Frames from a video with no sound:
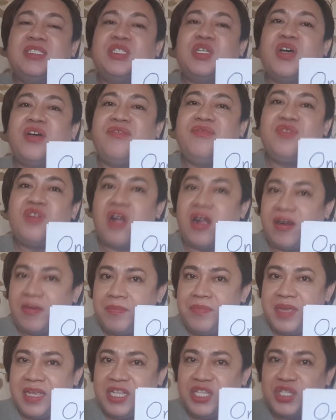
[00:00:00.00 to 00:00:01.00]
of
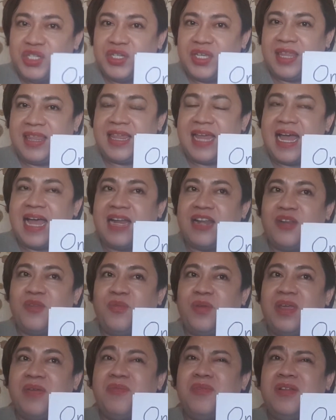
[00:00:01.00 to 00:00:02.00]
garbage that
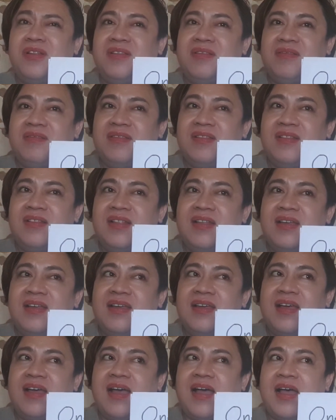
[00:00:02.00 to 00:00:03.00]
we will
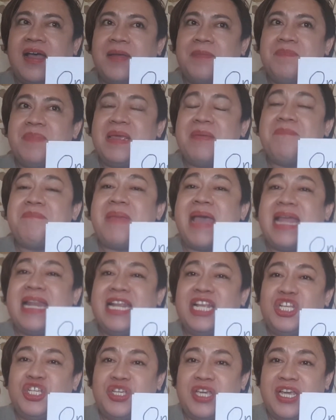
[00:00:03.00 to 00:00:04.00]
be
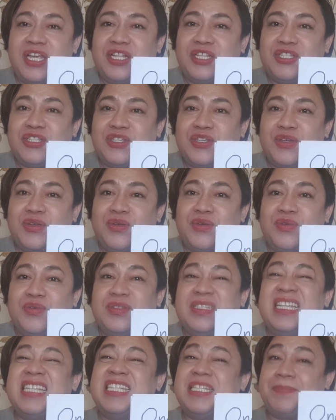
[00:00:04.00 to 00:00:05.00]
managing to
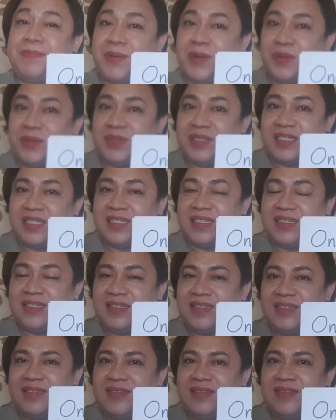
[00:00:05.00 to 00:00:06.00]
dispose.
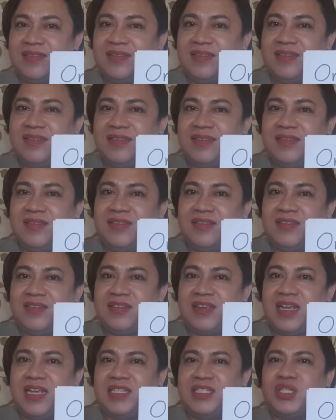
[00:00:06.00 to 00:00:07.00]

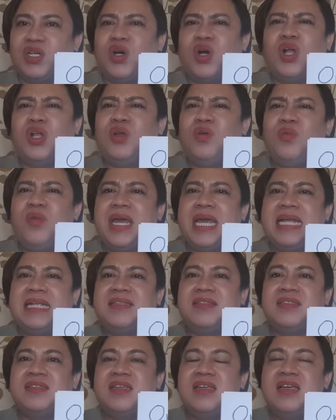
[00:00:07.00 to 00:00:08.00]
So
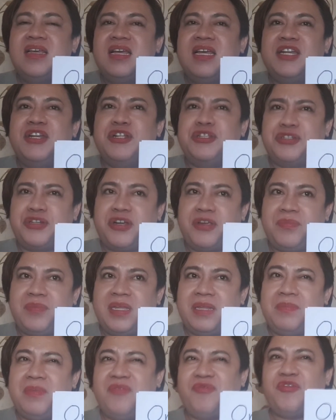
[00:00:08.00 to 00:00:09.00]
always
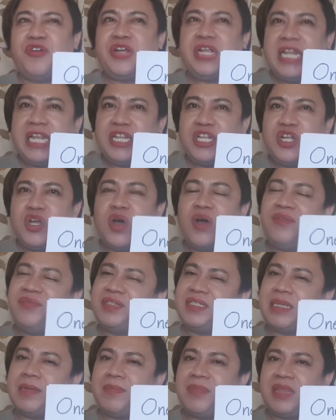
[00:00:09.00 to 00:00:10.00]
determine before you let go of
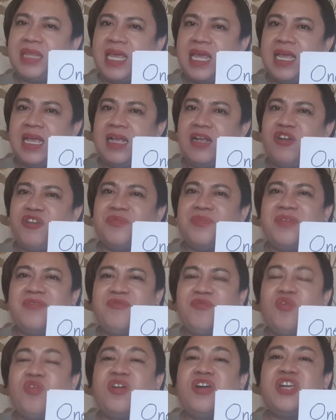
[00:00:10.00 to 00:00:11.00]
something,
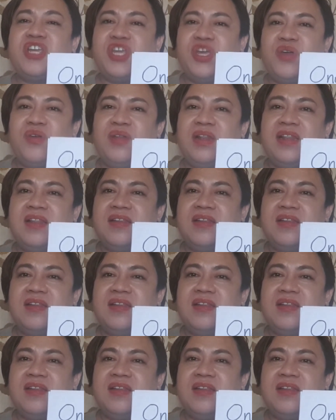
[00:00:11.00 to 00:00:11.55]
before you